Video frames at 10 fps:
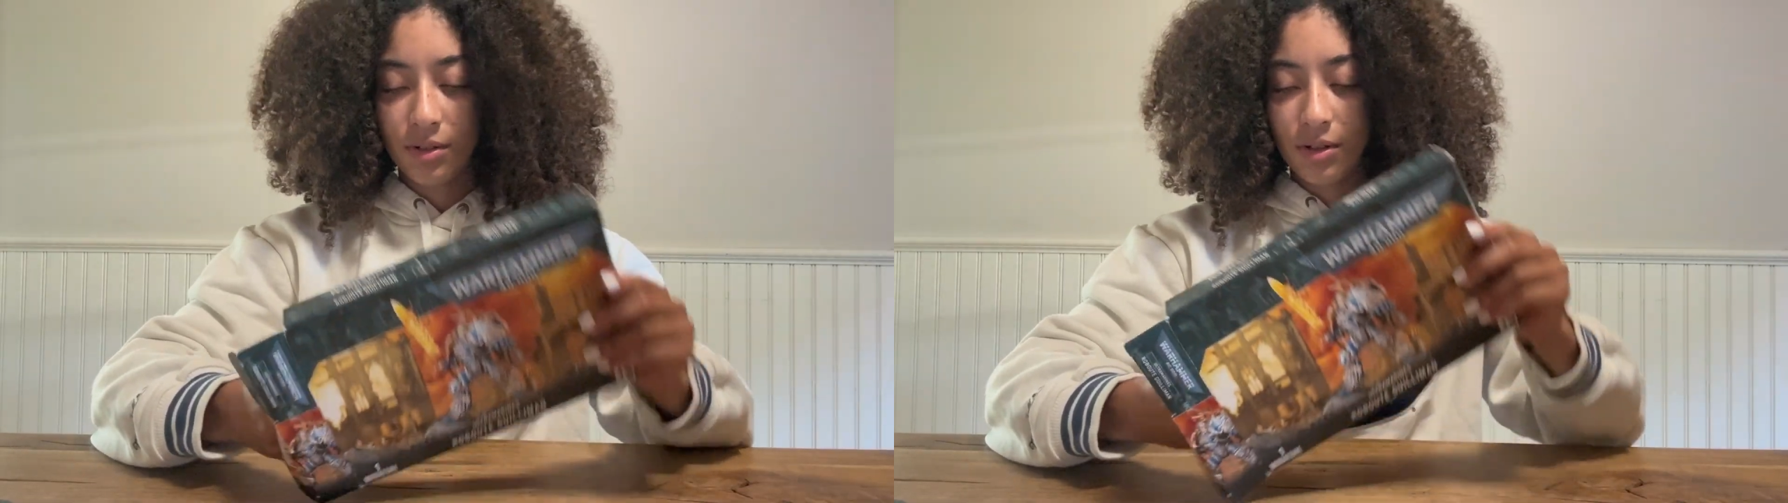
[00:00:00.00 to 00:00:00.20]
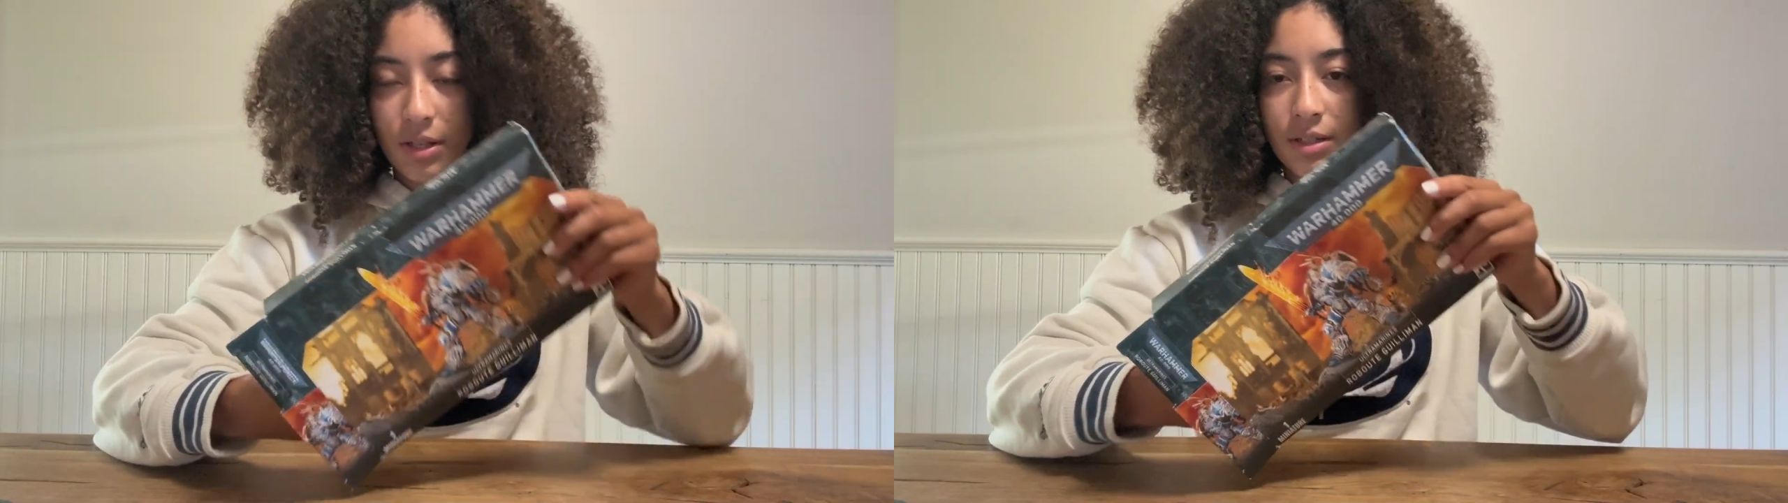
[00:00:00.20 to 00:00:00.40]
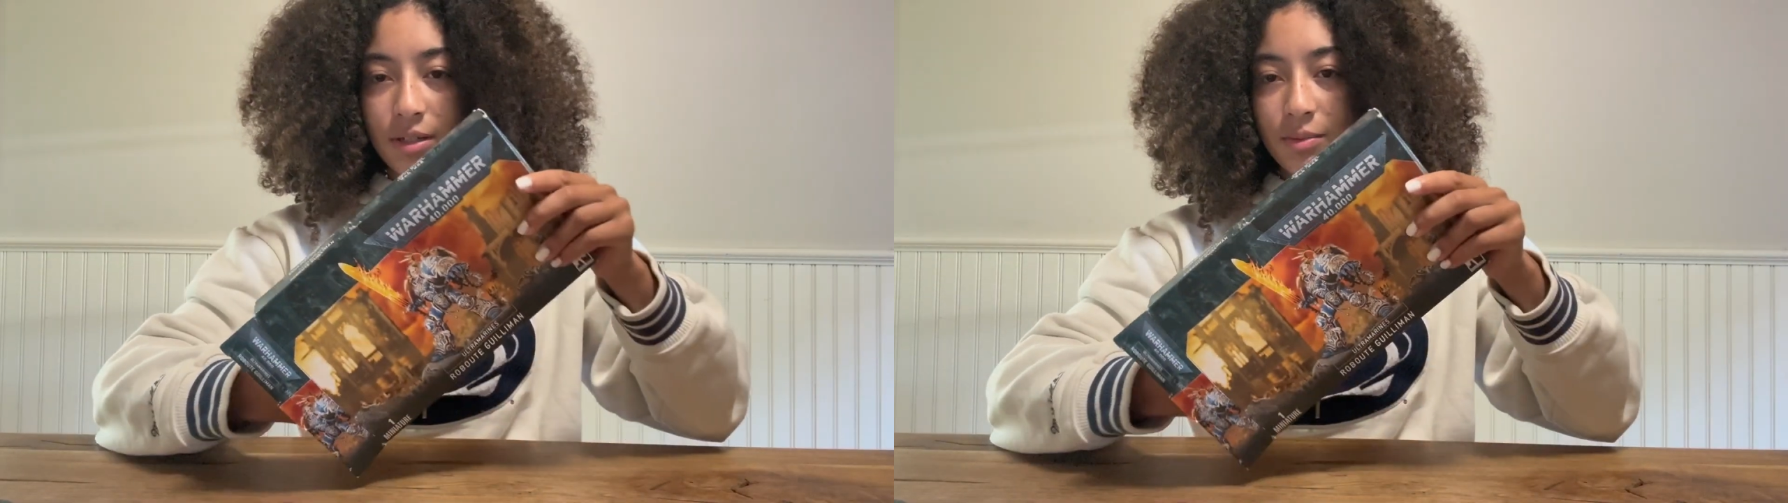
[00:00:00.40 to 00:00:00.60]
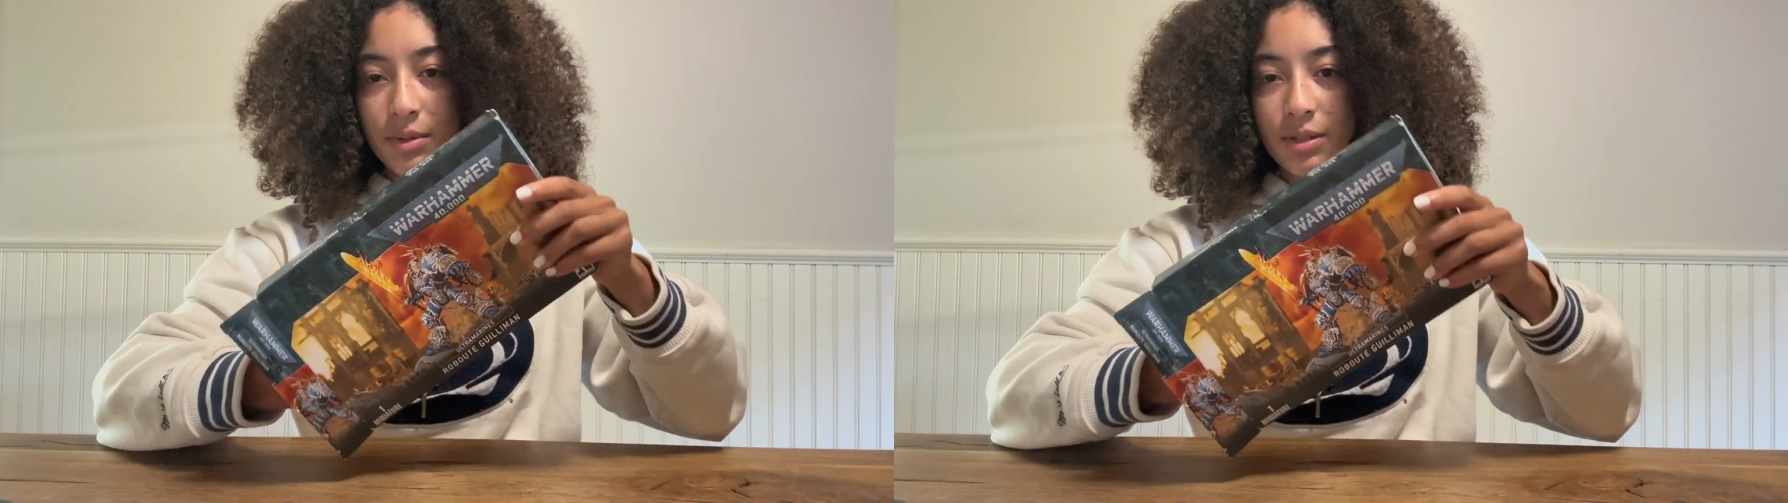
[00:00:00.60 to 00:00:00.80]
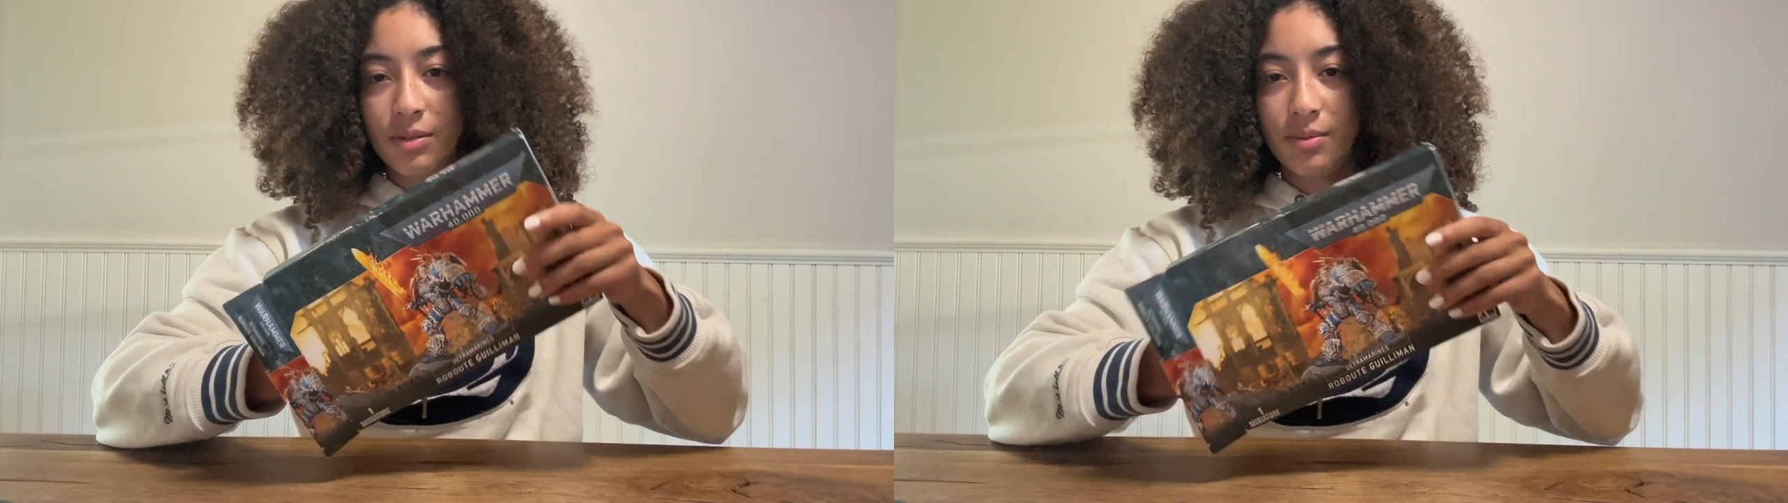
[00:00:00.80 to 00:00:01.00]
all I did
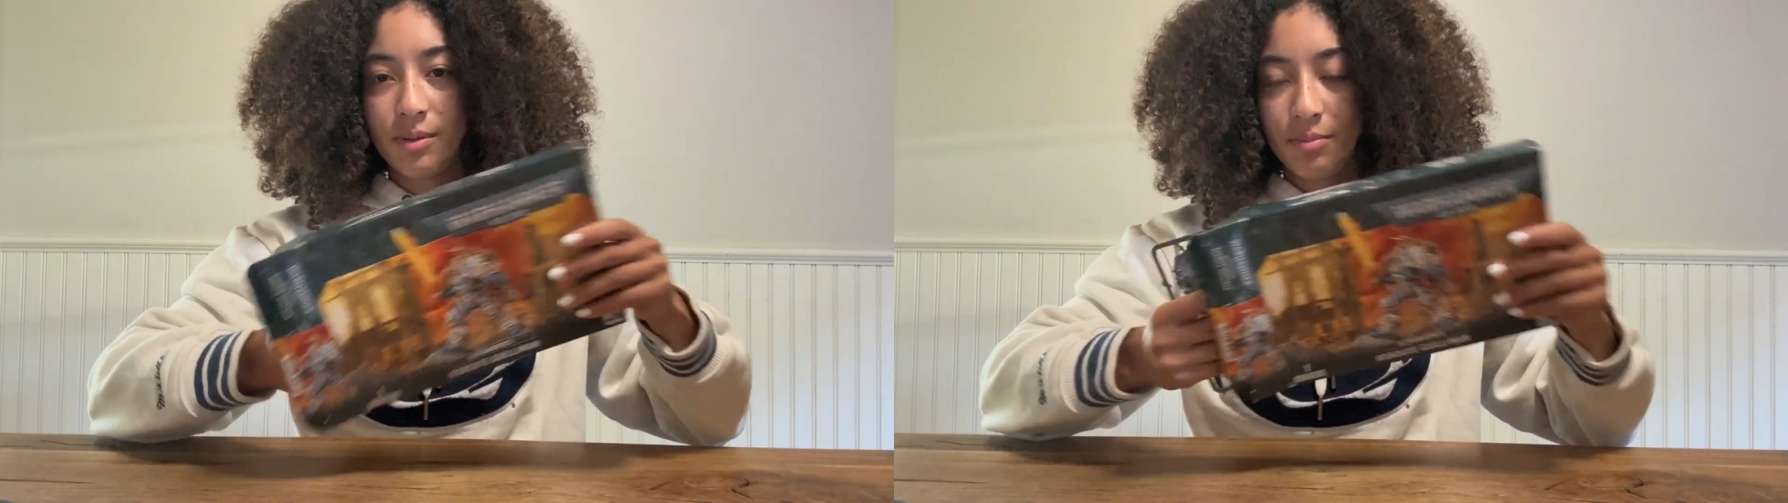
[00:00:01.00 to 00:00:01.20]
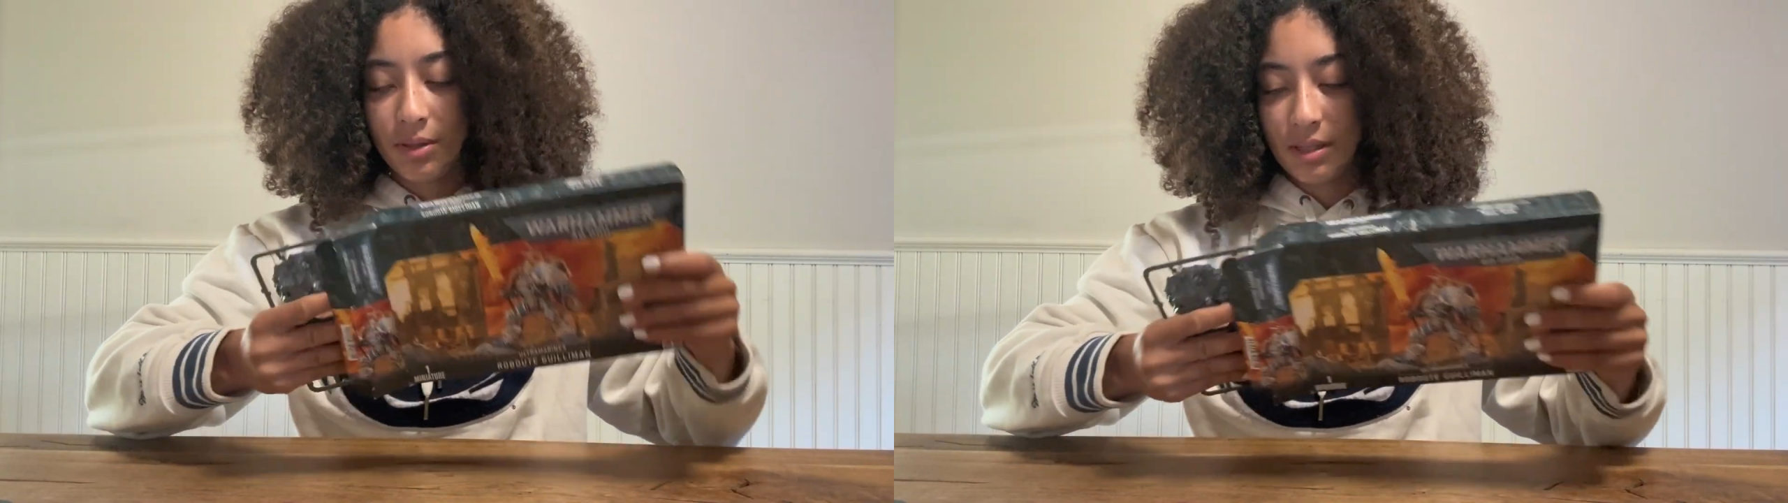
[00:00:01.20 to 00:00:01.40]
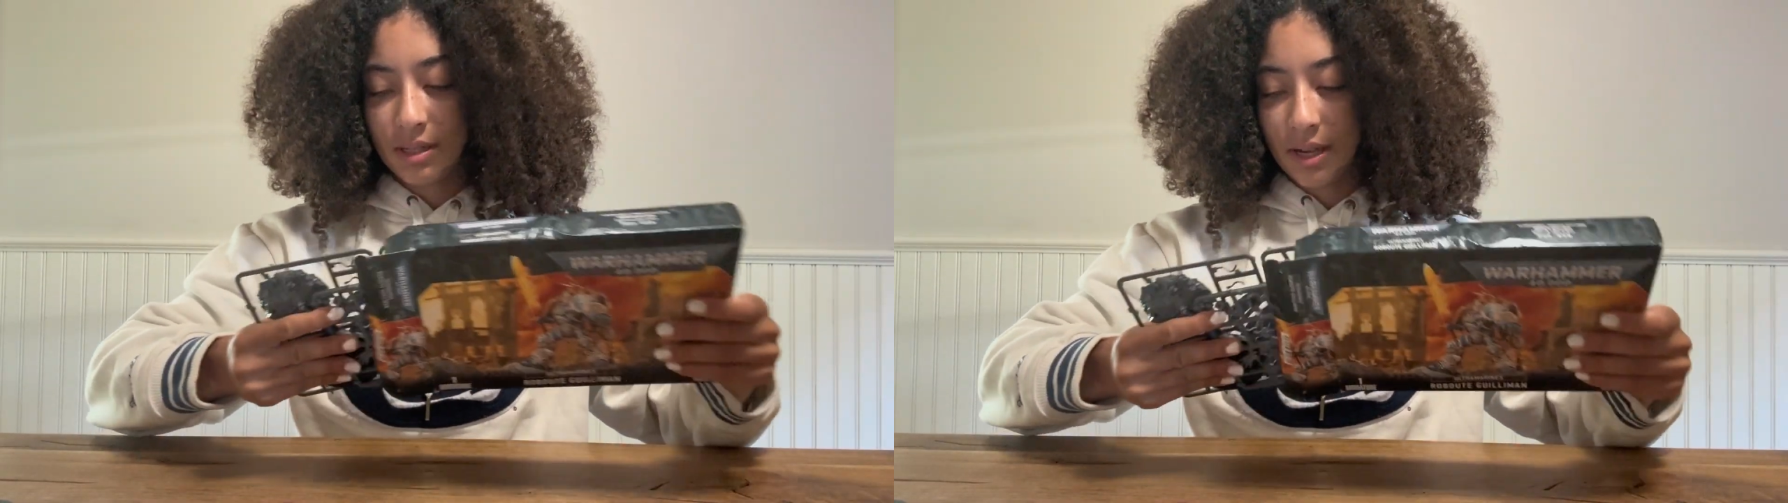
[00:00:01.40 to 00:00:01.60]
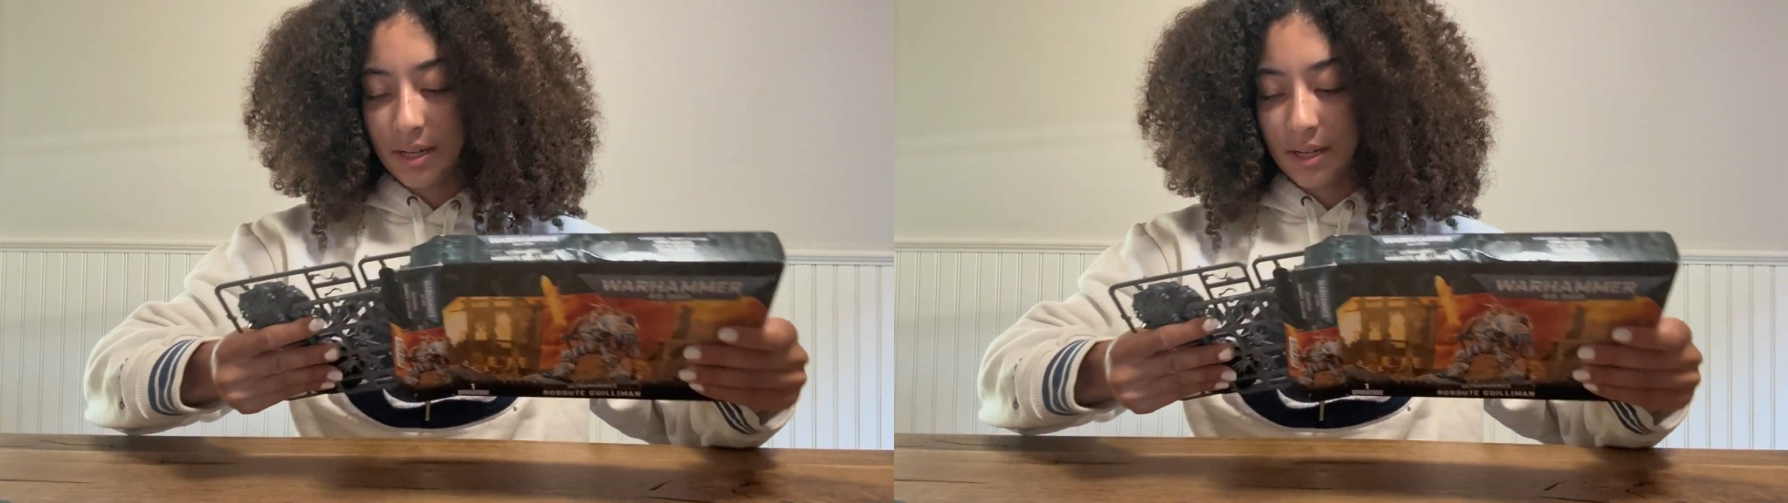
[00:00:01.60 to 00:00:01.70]
was put this guy